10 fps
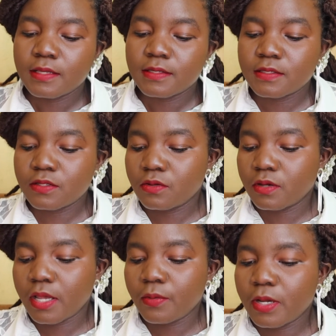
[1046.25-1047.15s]
So
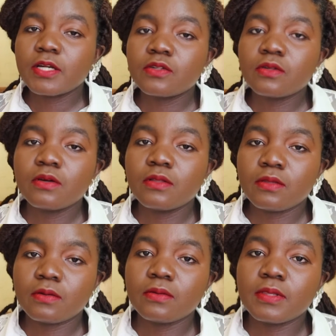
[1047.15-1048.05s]
I want to go
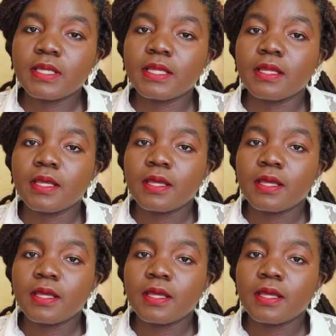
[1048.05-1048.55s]
through the